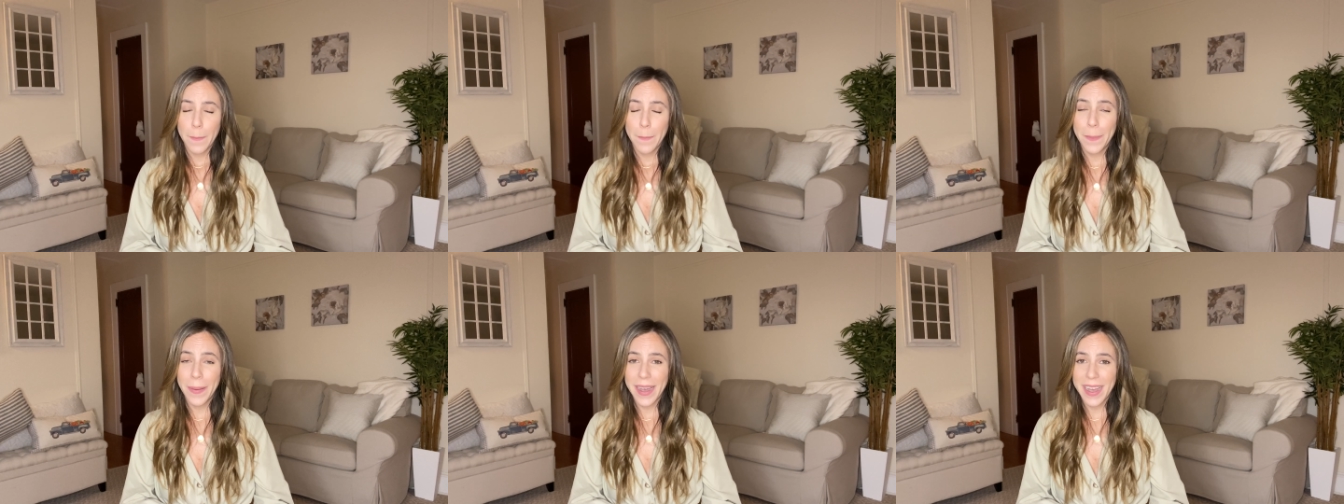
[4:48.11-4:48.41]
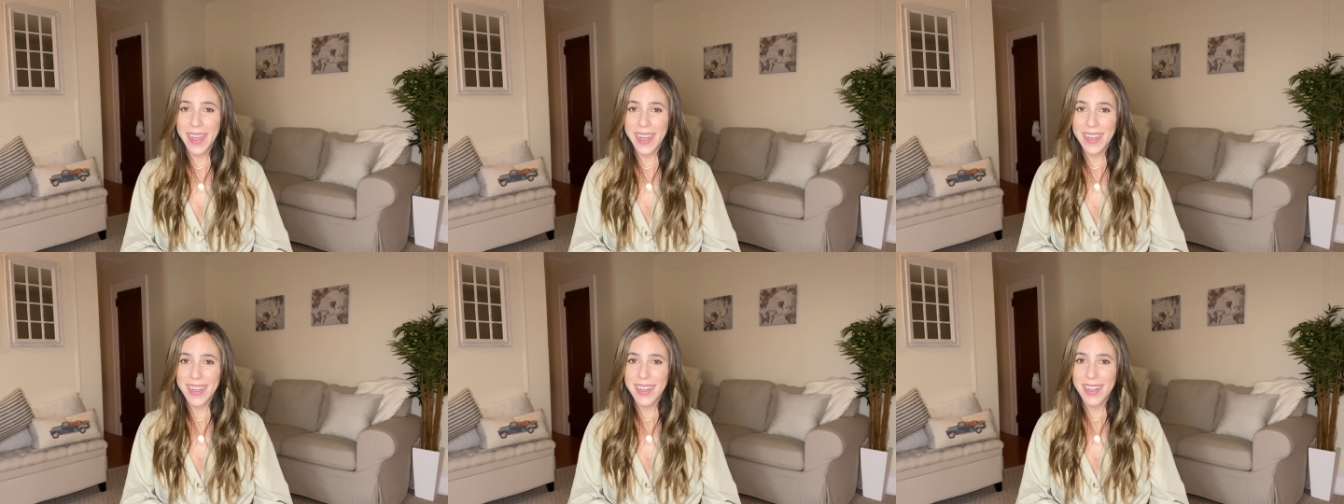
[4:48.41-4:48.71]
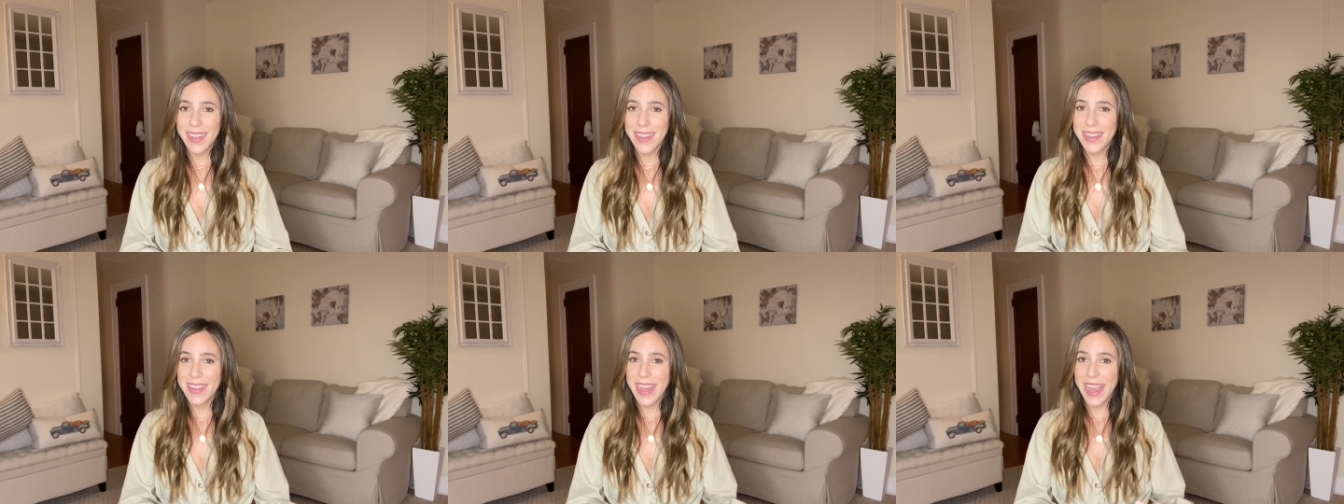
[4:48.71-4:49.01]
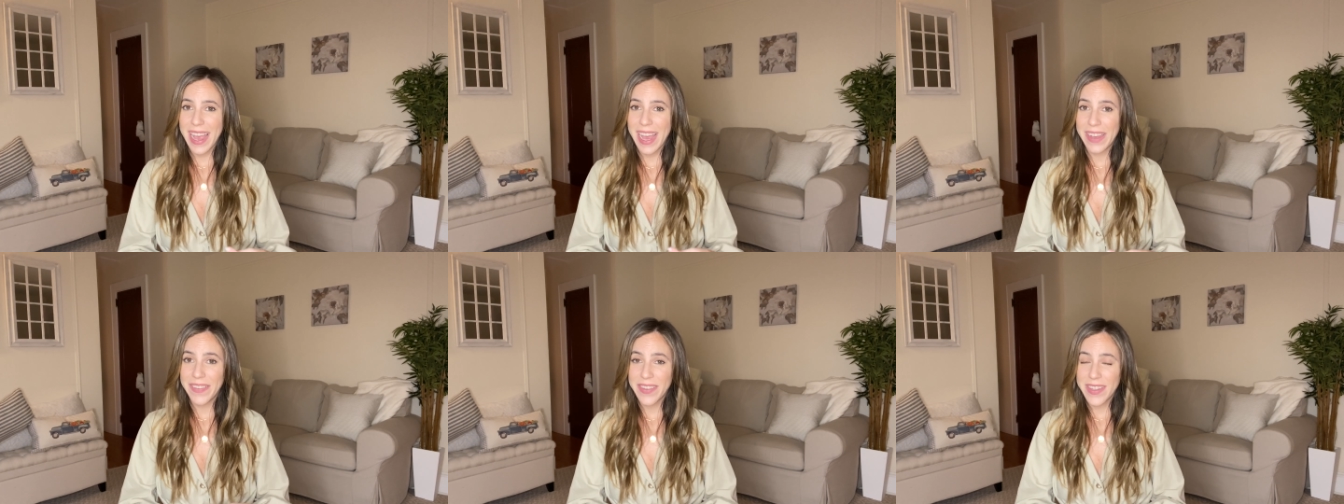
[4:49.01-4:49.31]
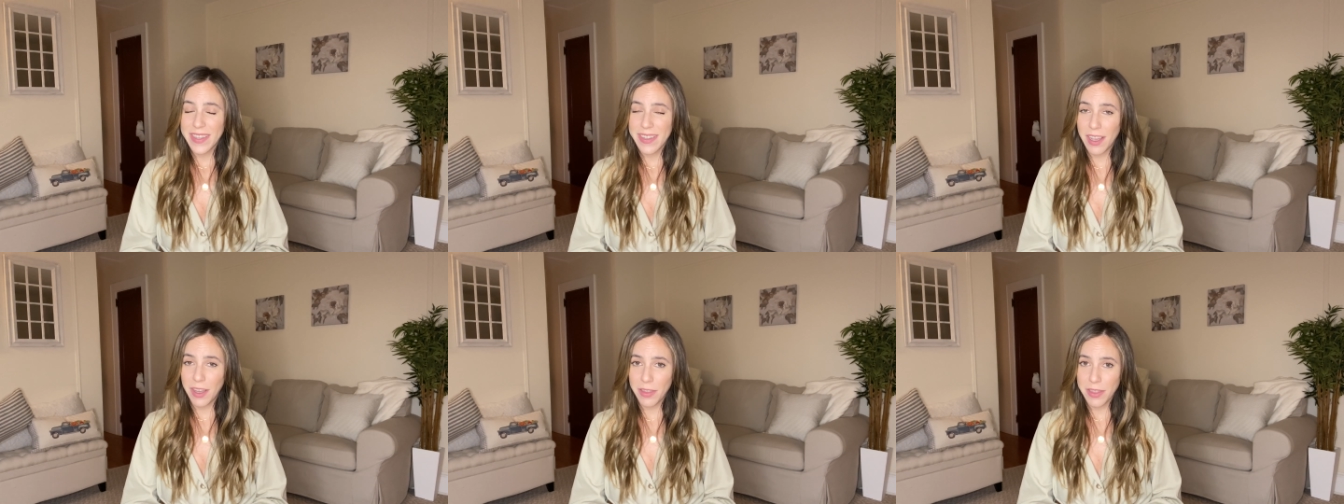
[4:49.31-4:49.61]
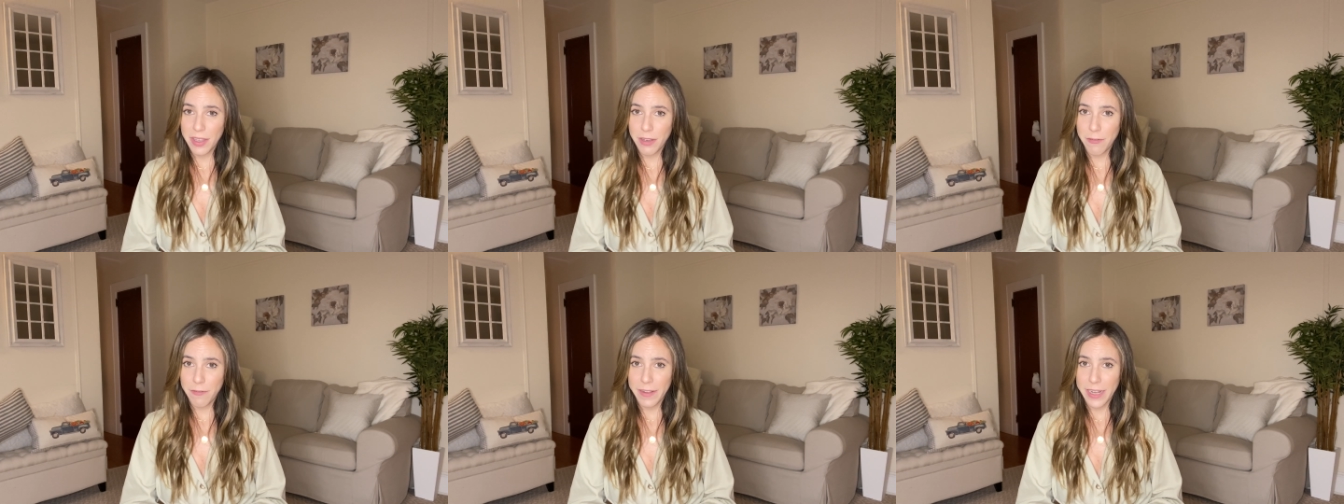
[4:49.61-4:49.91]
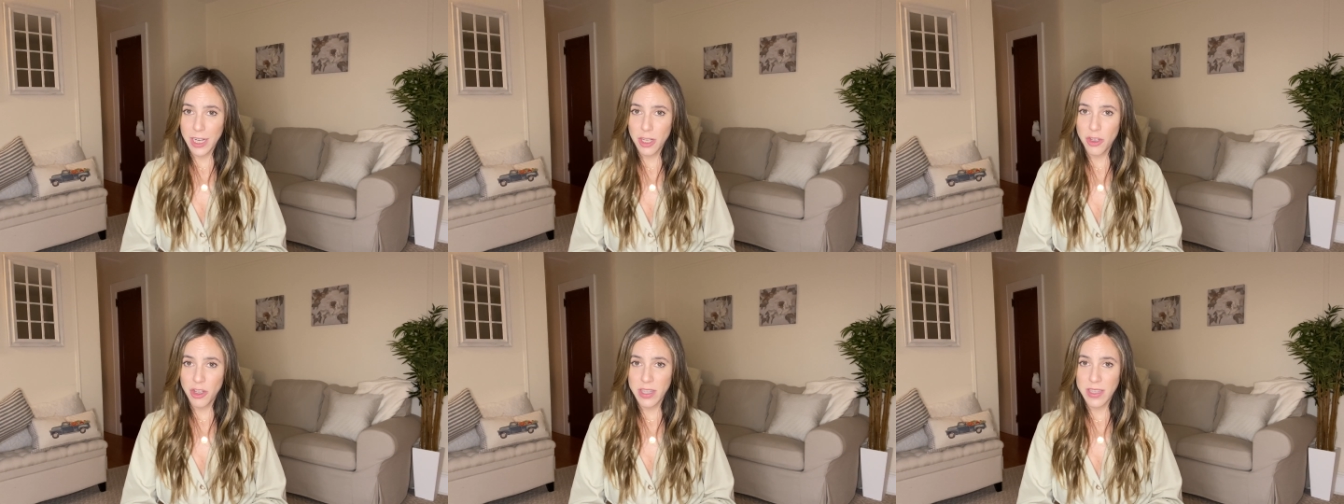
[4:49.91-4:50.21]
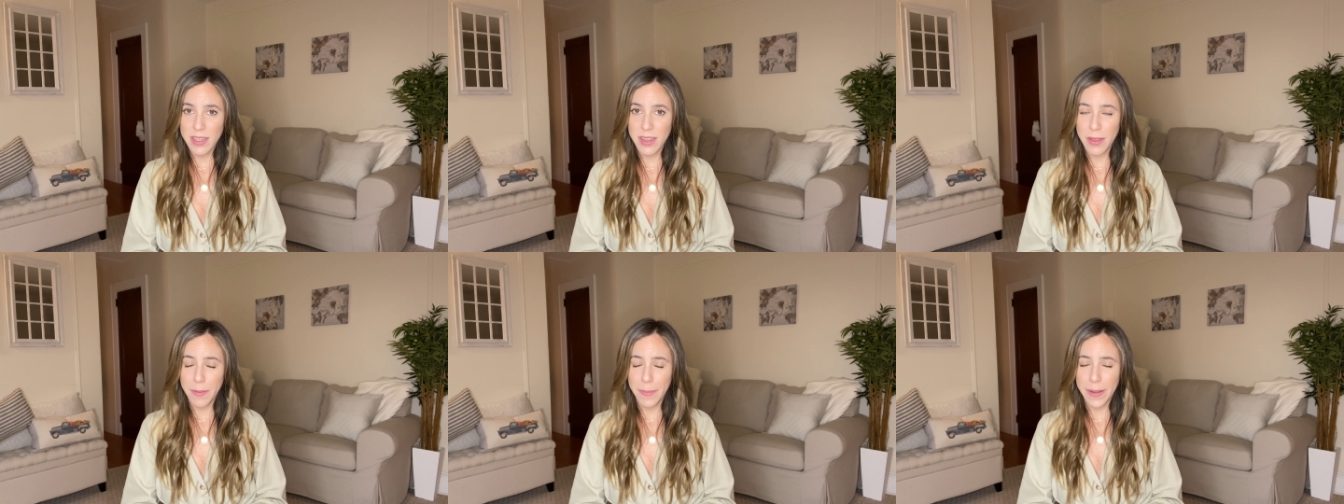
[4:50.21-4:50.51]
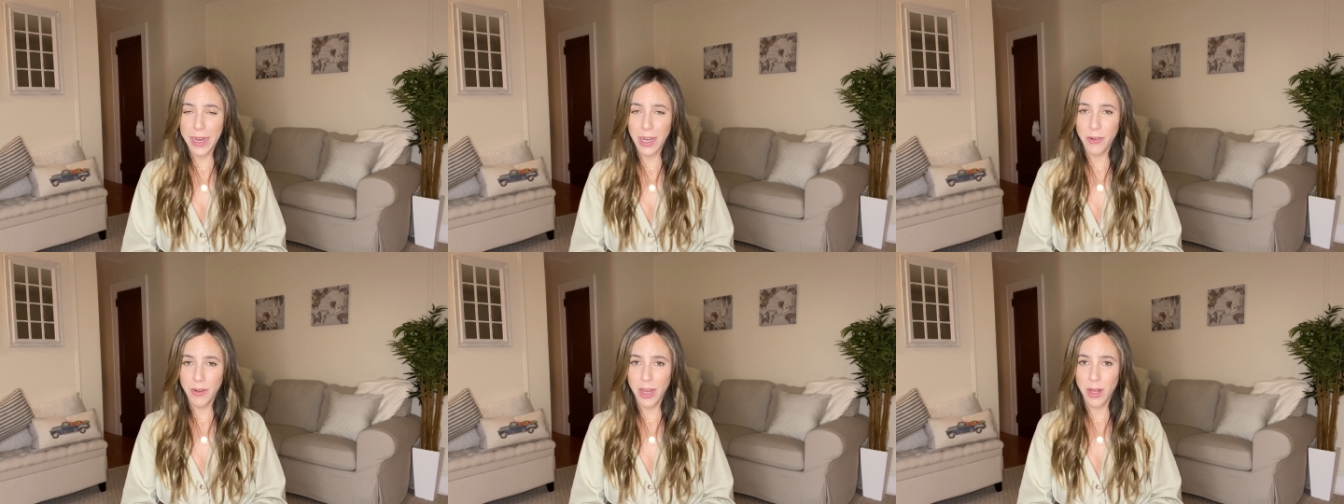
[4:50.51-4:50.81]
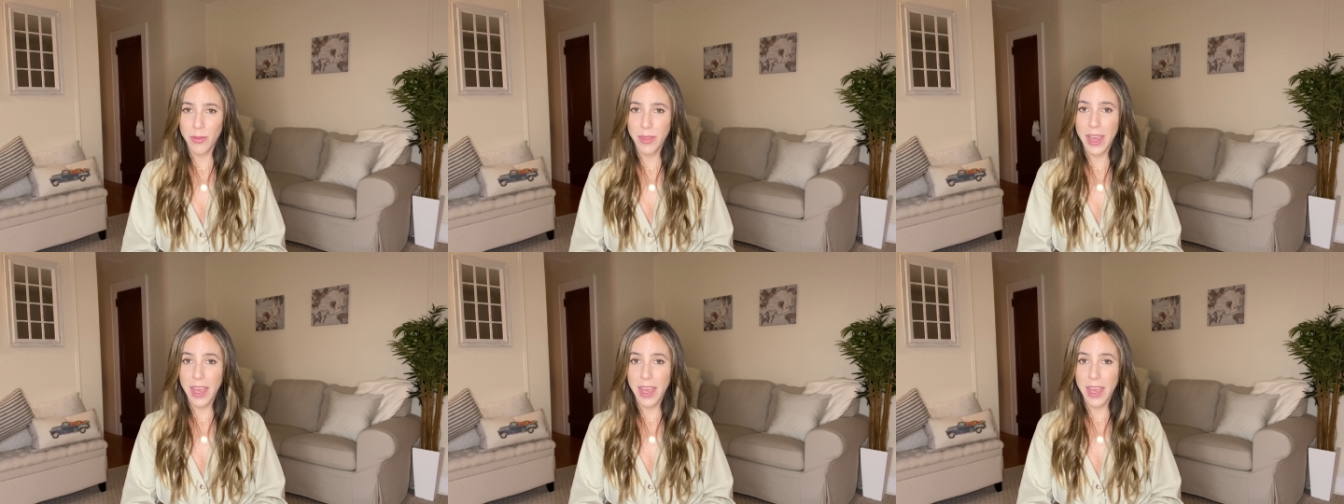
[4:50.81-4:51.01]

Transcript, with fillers: but they have stealth infections in the background.